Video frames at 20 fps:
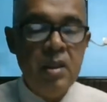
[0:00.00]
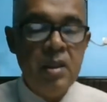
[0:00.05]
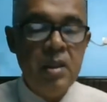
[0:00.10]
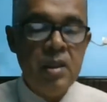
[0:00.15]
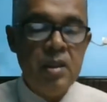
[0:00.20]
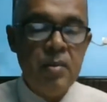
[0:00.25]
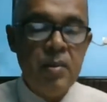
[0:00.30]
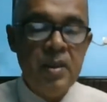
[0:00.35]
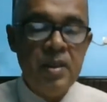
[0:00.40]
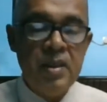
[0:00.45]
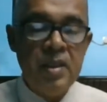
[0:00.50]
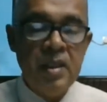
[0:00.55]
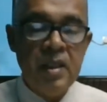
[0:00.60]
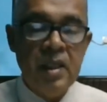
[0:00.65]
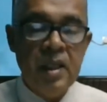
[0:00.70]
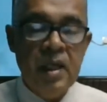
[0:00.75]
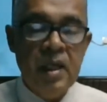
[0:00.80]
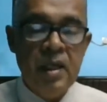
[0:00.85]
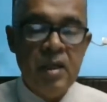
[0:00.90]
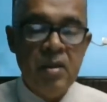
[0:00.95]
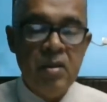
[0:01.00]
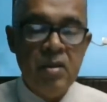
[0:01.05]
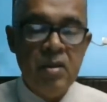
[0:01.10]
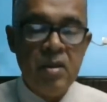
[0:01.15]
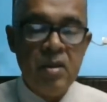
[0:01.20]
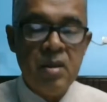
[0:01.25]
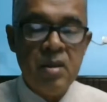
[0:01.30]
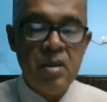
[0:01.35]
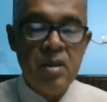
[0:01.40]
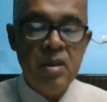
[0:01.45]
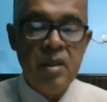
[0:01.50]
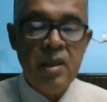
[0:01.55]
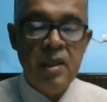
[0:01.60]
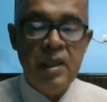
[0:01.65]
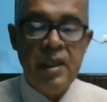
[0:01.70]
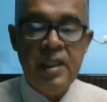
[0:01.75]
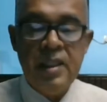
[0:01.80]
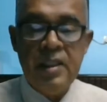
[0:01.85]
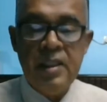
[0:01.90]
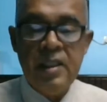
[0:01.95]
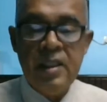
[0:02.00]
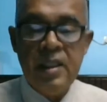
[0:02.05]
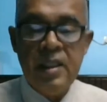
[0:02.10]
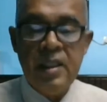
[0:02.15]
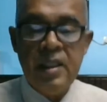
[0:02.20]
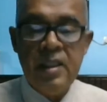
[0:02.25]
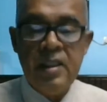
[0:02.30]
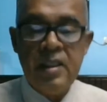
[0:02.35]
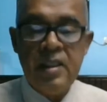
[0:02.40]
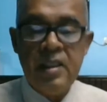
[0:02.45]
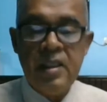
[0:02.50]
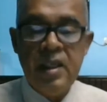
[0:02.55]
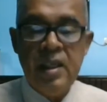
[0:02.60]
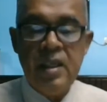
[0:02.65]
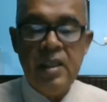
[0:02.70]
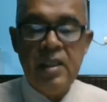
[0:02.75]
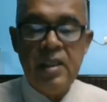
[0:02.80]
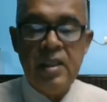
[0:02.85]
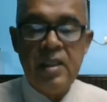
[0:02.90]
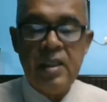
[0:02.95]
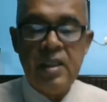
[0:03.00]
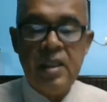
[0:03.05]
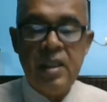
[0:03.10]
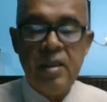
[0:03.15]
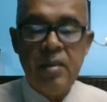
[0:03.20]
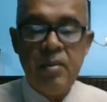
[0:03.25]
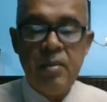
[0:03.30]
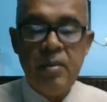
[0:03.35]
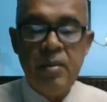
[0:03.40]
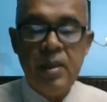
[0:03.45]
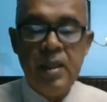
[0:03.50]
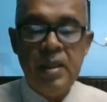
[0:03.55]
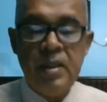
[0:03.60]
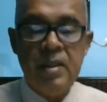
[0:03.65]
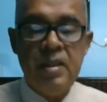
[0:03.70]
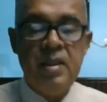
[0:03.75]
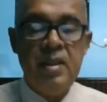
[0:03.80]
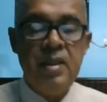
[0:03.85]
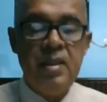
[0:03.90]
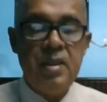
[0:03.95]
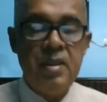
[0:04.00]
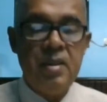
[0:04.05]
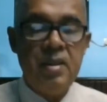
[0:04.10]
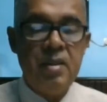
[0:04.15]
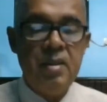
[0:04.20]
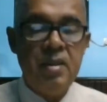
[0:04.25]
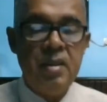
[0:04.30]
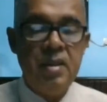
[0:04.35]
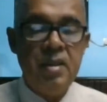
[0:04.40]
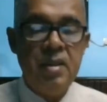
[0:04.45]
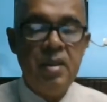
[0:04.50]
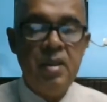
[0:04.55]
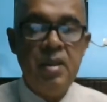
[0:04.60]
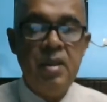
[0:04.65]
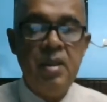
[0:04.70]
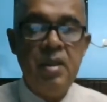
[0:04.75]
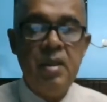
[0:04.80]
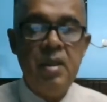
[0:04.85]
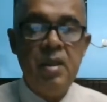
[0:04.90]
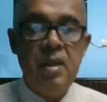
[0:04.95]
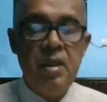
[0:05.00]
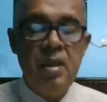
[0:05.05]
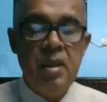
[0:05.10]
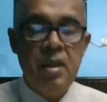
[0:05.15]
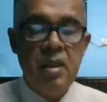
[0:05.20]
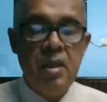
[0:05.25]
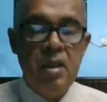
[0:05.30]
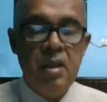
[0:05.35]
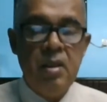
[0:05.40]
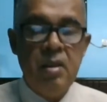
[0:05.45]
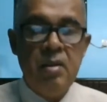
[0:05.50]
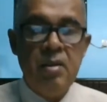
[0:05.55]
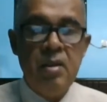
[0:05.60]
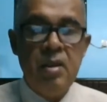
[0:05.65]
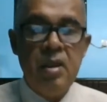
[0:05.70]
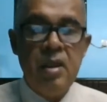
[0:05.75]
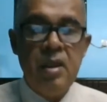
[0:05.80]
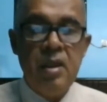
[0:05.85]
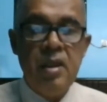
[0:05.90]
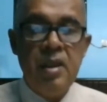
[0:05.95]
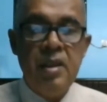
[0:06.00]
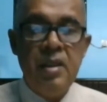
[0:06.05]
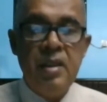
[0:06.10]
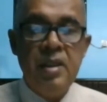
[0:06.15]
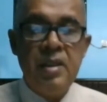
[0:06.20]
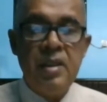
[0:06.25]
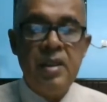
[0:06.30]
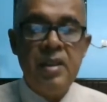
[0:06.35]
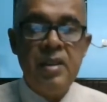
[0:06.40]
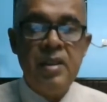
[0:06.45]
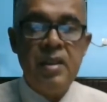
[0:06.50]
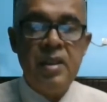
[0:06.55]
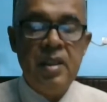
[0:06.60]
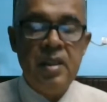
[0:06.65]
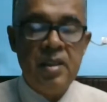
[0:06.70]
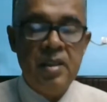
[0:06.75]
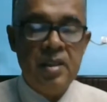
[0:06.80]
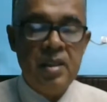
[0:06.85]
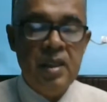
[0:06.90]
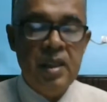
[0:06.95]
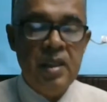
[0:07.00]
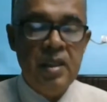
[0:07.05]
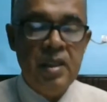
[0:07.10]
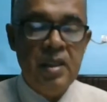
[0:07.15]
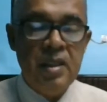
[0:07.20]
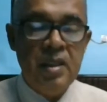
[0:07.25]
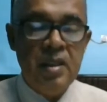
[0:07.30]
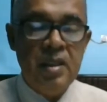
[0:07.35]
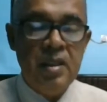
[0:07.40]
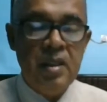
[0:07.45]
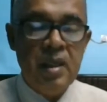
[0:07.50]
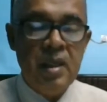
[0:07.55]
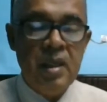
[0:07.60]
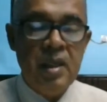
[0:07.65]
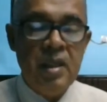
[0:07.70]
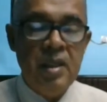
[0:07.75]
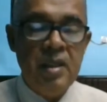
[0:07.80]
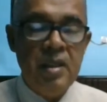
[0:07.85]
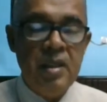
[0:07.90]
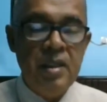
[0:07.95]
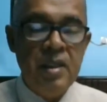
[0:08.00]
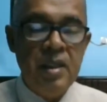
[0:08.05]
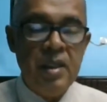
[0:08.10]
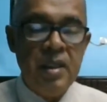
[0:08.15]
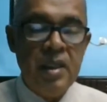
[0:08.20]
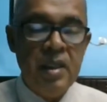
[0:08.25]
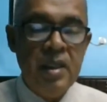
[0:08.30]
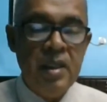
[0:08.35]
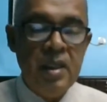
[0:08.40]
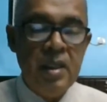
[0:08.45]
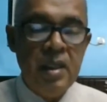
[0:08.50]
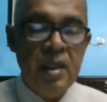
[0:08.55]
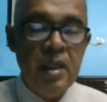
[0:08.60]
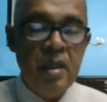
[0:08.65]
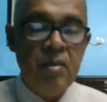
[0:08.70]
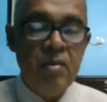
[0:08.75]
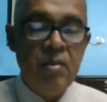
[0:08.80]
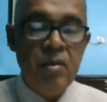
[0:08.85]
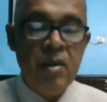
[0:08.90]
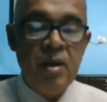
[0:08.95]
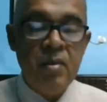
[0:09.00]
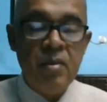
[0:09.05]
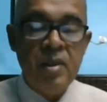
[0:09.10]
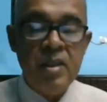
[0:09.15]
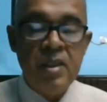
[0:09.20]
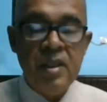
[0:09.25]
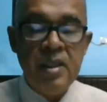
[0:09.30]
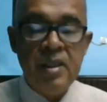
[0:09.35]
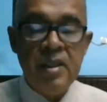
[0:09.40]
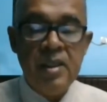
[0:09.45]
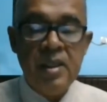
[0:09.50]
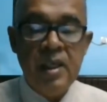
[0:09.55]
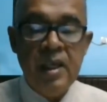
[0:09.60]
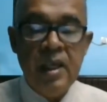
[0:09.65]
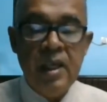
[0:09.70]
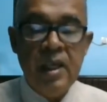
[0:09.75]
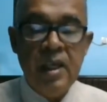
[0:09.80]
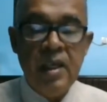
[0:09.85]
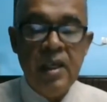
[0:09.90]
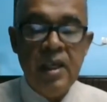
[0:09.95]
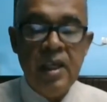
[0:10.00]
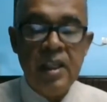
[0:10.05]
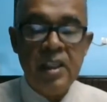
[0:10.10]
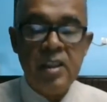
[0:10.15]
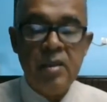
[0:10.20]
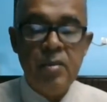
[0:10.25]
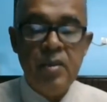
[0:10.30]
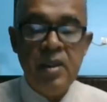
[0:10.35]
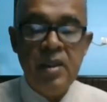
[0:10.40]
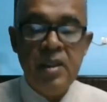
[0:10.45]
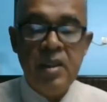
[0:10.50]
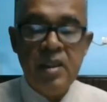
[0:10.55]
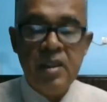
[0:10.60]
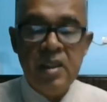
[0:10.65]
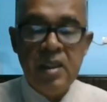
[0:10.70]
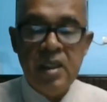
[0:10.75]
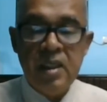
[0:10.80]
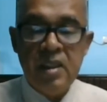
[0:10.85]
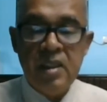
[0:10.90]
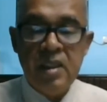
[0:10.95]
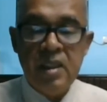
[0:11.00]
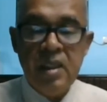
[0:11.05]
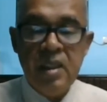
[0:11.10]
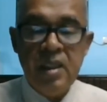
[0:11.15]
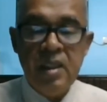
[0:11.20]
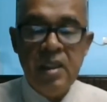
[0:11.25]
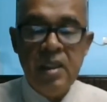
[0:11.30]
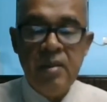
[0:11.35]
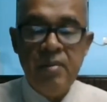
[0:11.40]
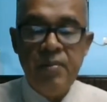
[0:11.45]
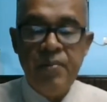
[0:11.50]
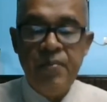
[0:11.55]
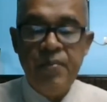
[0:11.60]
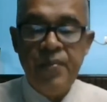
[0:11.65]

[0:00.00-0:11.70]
dispensing errors, incidents and discrepancies. This is the standard. I read again. A pharmacist shall expeditiously